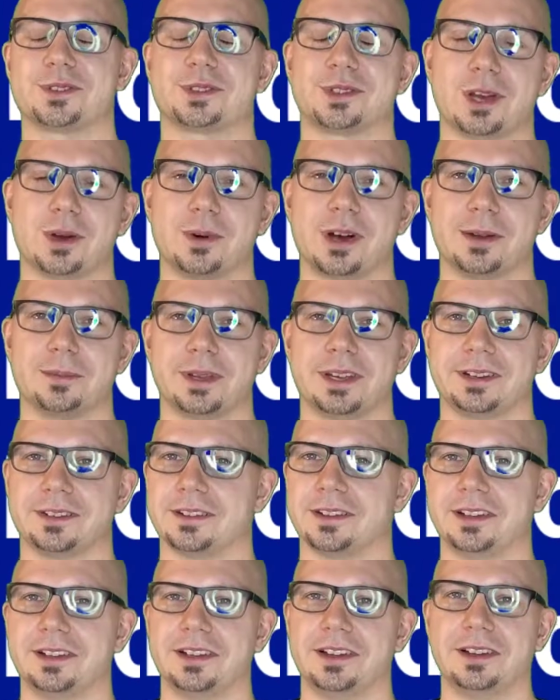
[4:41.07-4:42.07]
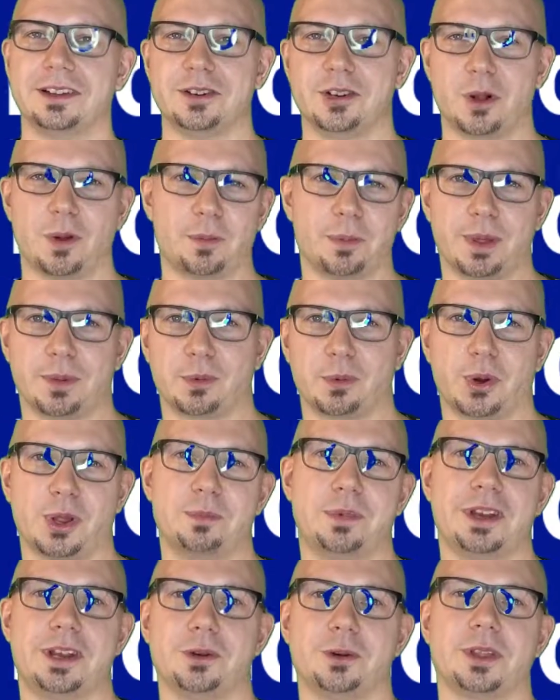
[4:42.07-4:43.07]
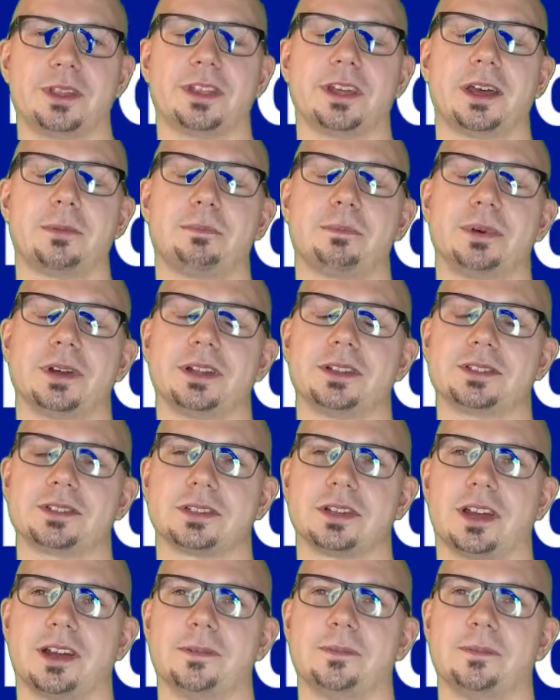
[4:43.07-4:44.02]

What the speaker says: So I mean, normal people wouldn't be doing that, but